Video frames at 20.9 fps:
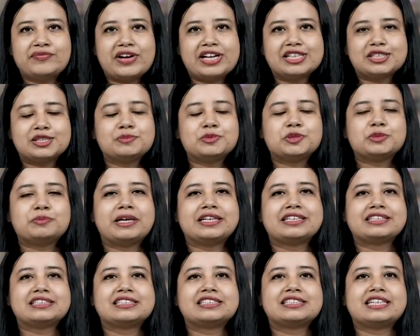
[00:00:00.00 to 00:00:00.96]
welcome to
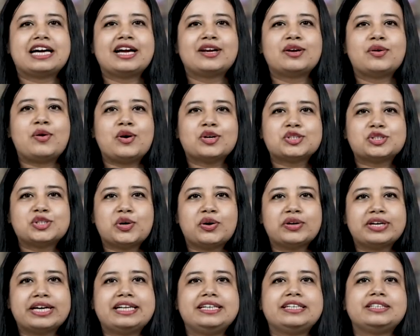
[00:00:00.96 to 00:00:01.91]
Medical Dialogues,
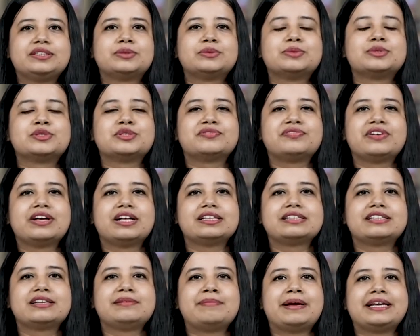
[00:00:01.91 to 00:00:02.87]
your daily dose of
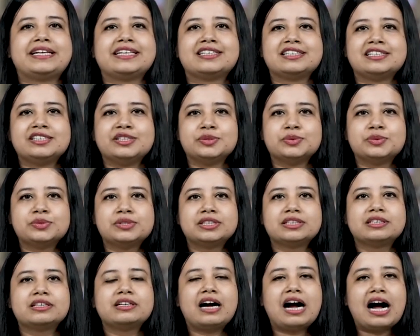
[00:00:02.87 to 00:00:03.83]
health and medical
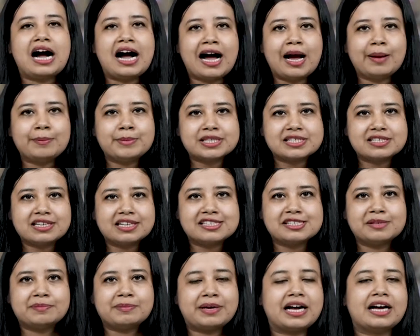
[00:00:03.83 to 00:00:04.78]
news. I'm Mr.
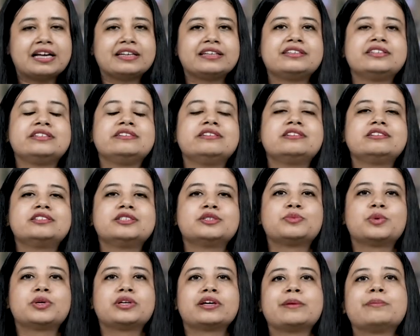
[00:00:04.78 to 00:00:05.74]
Zaman, and here is
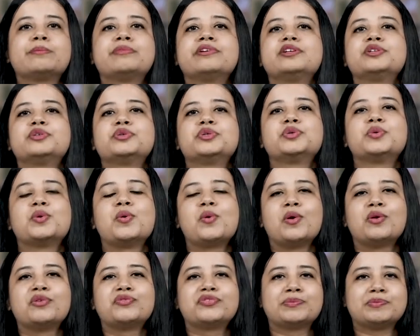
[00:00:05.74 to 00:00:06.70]
what I bring to you
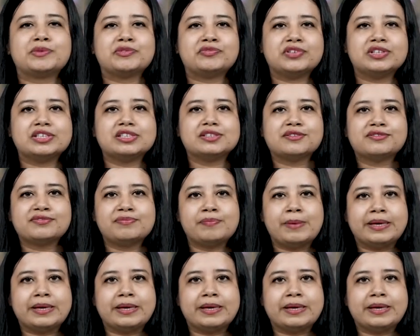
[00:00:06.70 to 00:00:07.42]
all from the world of